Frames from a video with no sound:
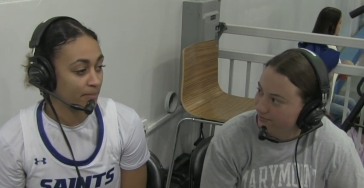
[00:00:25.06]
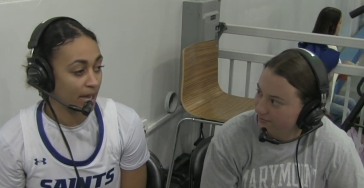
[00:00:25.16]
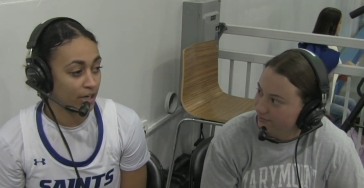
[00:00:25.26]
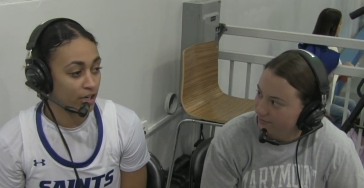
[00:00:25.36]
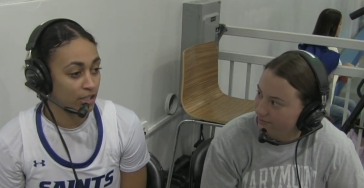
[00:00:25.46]

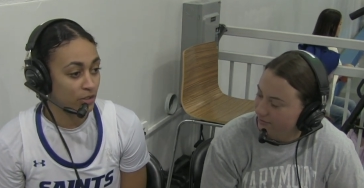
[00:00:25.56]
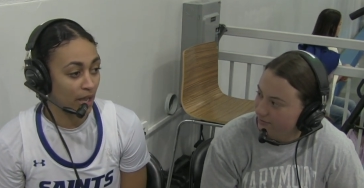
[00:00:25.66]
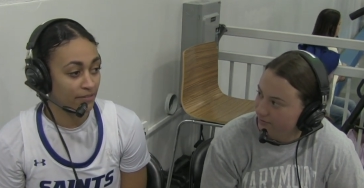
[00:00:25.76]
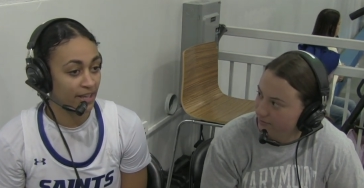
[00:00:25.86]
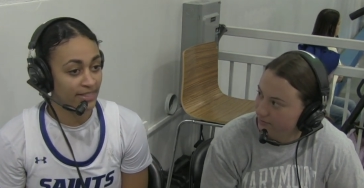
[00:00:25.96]
Speaker 1: better. So I
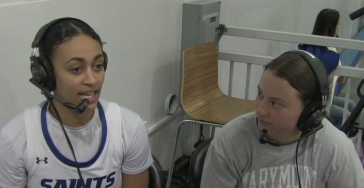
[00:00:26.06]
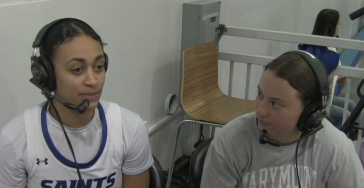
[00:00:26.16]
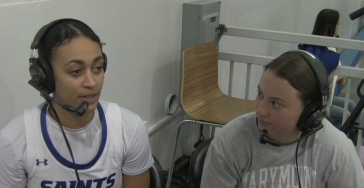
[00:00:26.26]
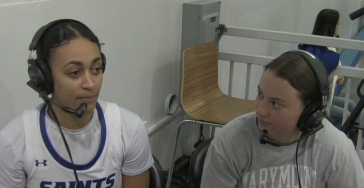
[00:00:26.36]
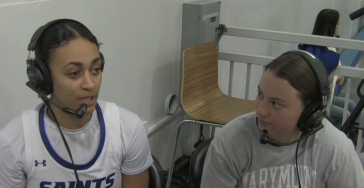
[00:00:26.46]
feel like that's
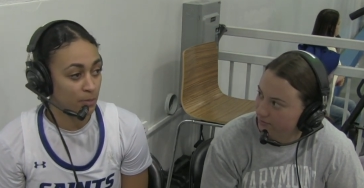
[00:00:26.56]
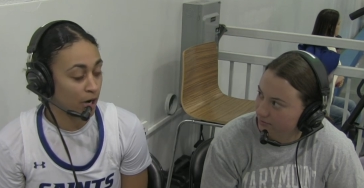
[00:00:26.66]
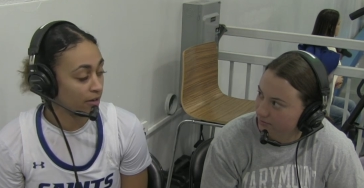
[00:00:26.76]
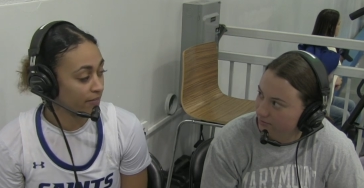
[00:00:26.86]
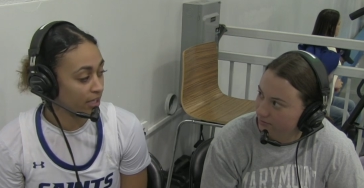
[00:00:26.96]
been the best
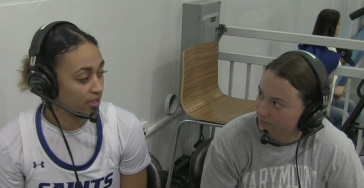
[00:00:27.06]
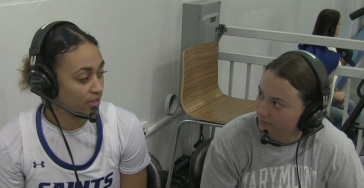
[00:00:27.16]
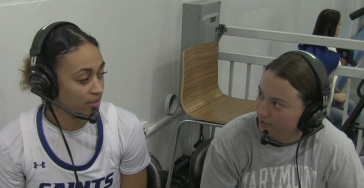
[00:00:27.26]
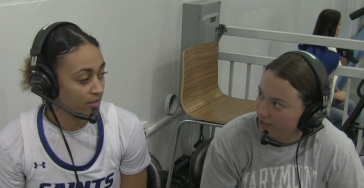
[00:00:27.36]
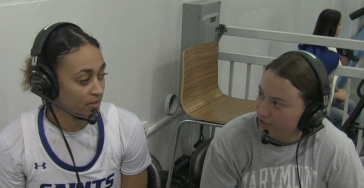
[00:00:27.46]
part of it.
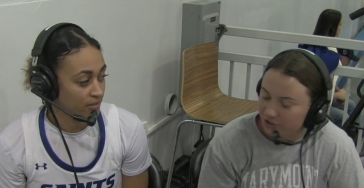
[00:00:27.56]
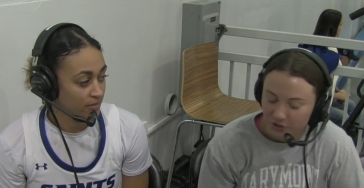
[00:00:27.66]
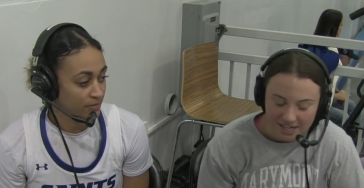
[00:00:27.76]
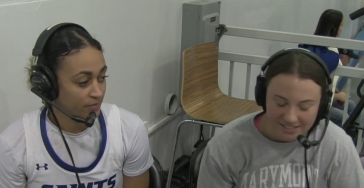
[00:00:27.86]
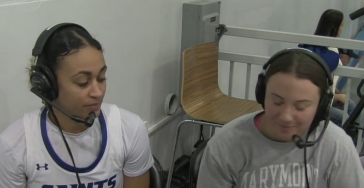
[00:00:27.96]
So you
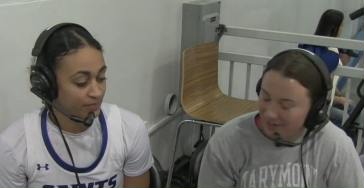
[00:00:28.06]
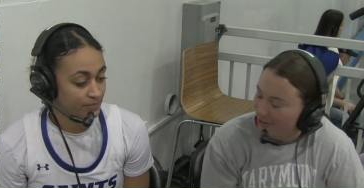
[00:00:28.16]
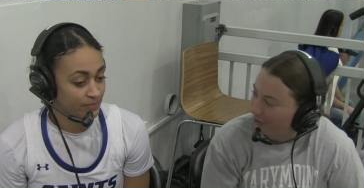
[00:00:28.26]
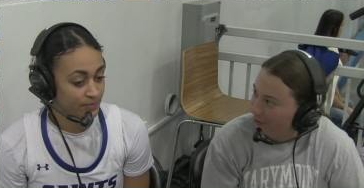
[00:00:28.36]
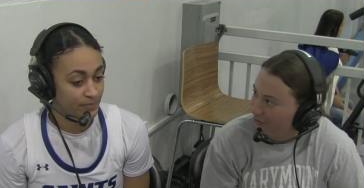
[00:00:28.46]
guys have beat
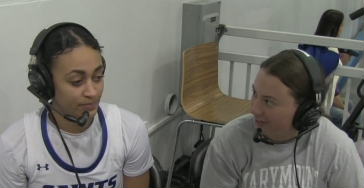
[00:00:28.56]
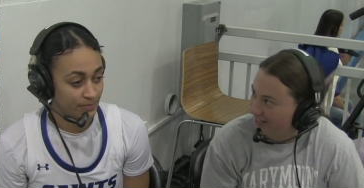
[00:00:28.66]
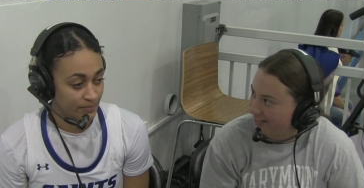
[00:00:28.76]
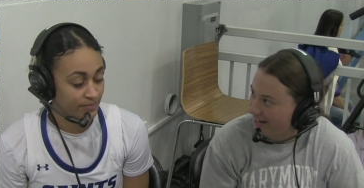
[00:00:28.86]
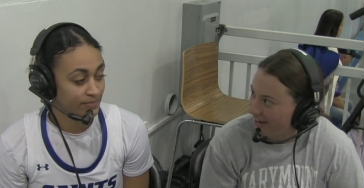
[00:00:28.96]
an old friend
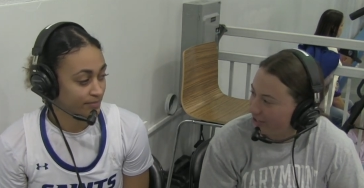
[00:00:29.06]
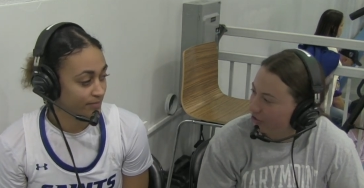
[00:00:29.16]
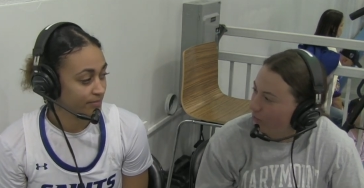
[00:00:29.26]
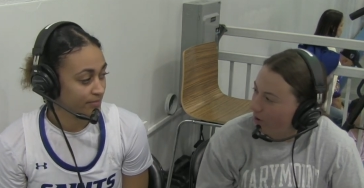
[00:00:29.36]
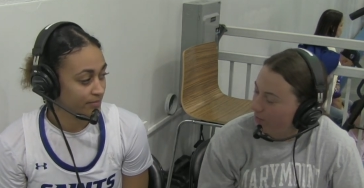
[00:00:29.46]
today. You
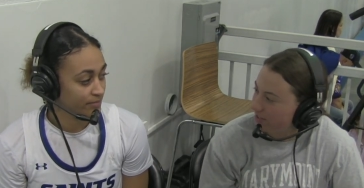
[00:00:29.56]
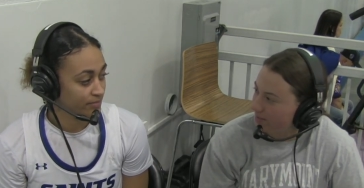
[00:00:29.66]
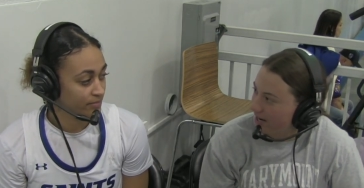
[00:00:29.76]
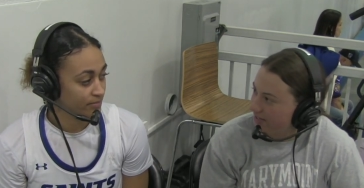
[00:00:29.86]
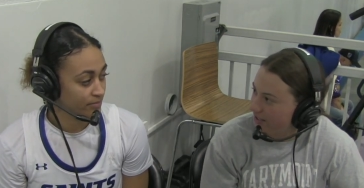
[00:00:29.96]
know, what was the
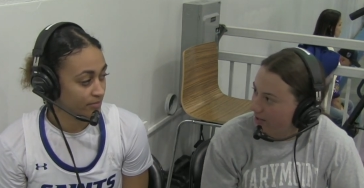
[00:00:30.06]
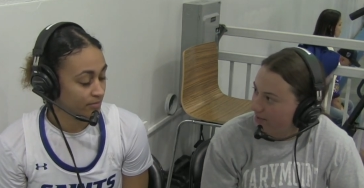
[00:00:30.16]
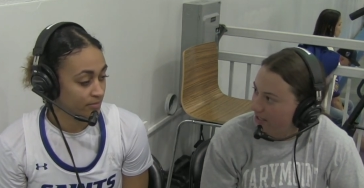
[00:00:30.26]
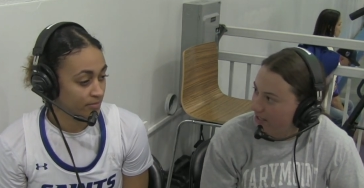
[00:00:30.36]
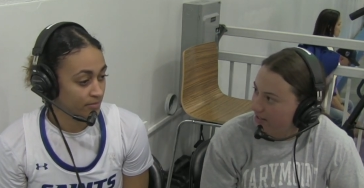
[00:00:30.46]
mindset coming
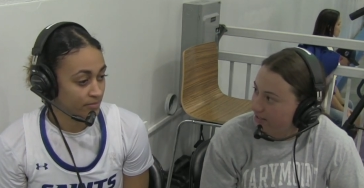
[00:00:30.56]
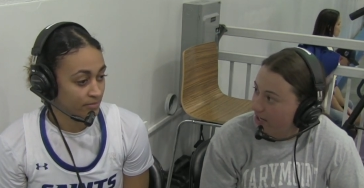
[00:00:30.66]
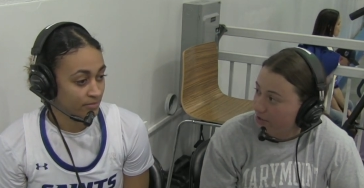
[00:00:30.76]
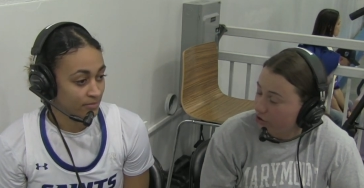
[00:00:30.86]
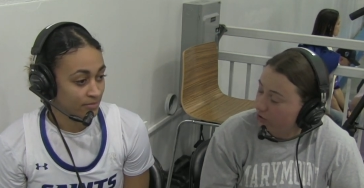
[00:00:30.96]
into this game?
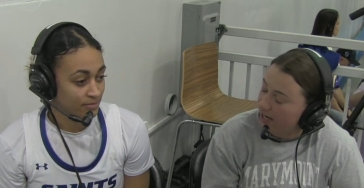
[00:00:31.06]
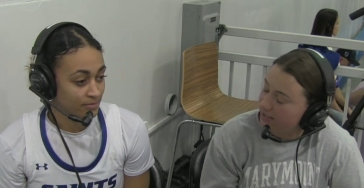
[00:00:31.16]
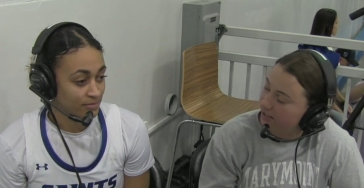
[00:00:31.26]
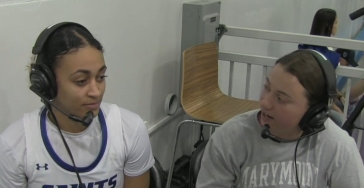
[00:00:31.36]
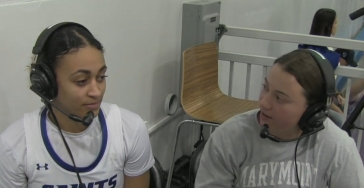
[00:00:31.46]
Like you guys
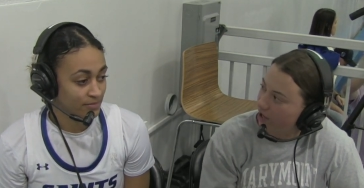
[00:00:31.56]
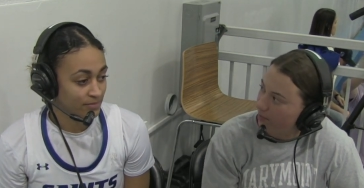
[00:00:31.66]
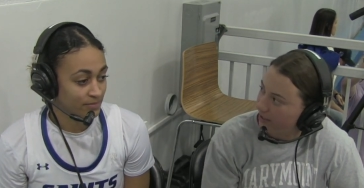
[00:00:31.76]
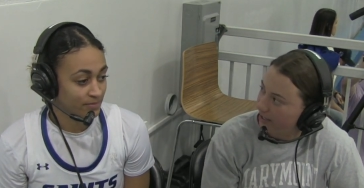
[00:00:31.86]
did have the upper